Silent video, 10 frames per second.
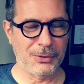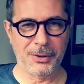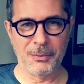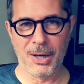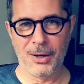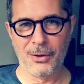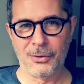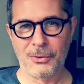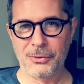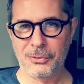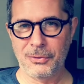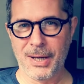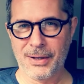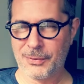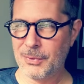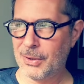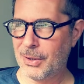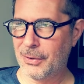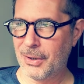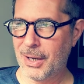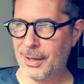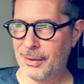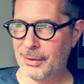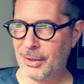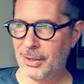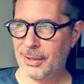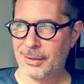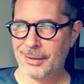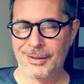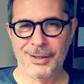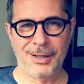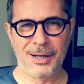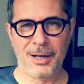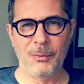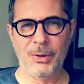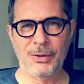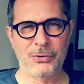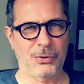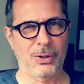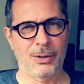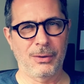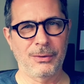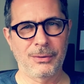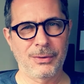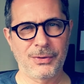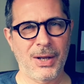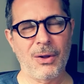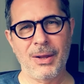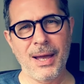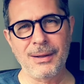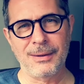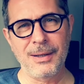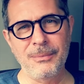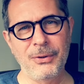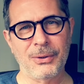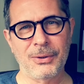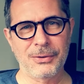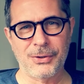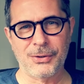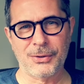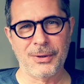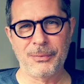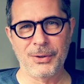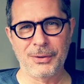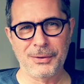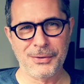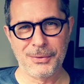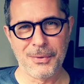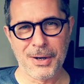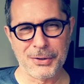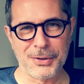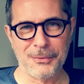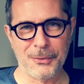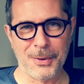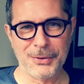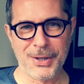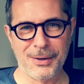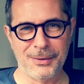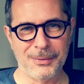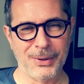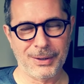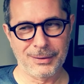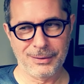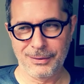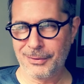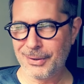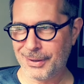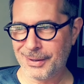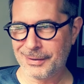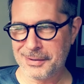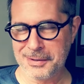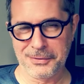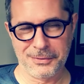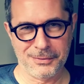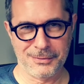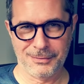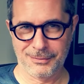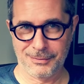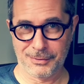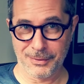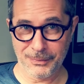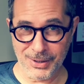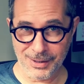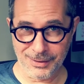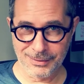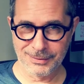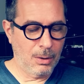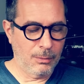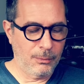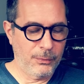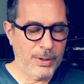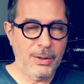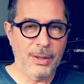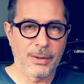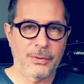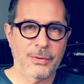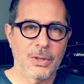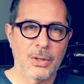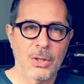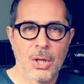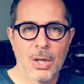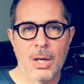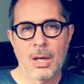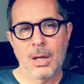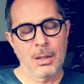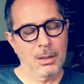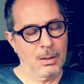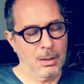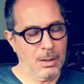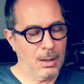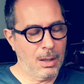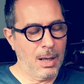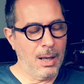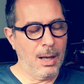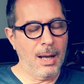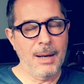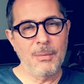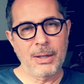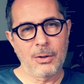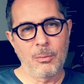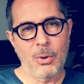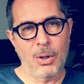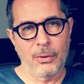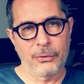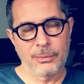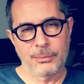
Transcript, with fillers: including my uncle, who asked me the other day, is that all ad-libbed or is it scripted? Because he watched some of my channel. I'm like, do you really think this is scripted? Oh, here it is. Okay, hi. I might go bald.